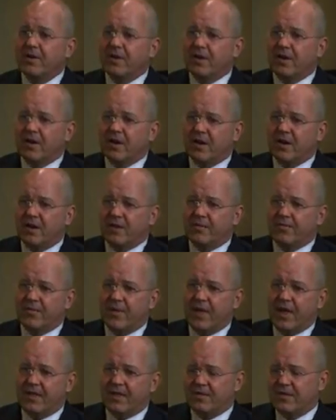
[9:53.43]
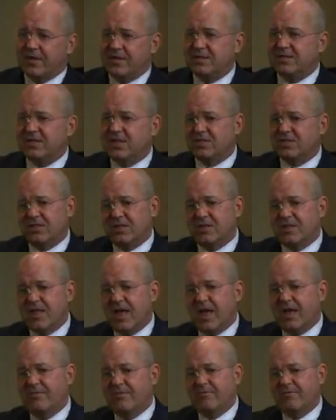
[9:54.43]
and the decision
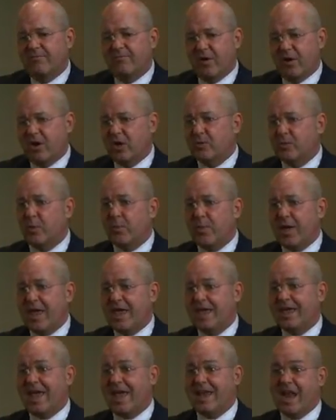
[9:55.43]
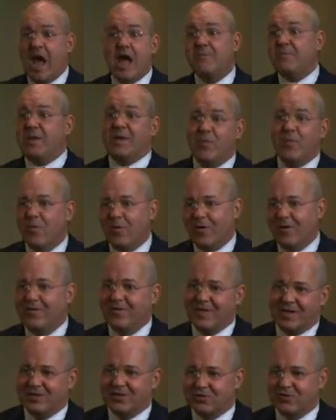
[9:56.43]
that variable pay cannot be more
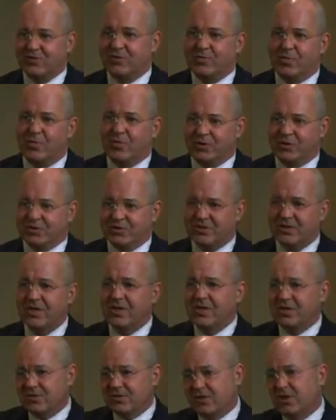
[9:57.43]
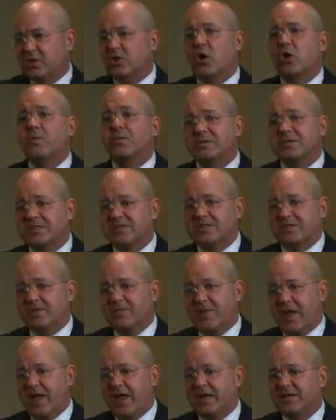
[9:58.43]
than a certain portion. So the TARP-assisted
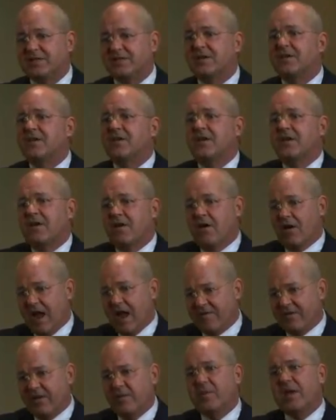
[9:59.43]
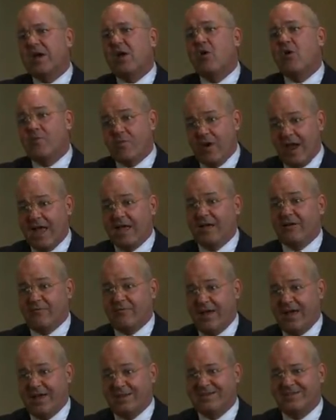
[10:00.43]
banks are having a big overhang
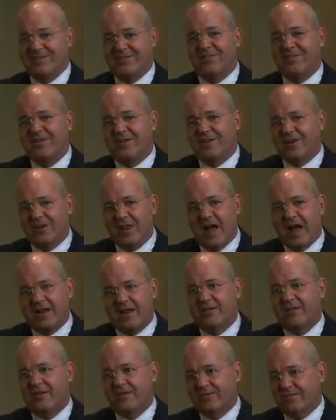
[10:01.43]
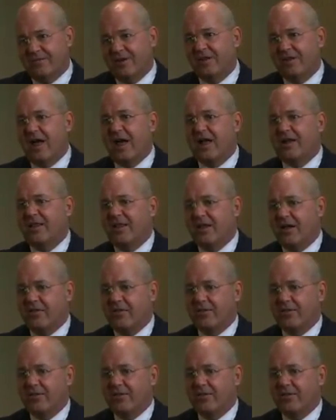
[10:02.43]
effect on a lot of the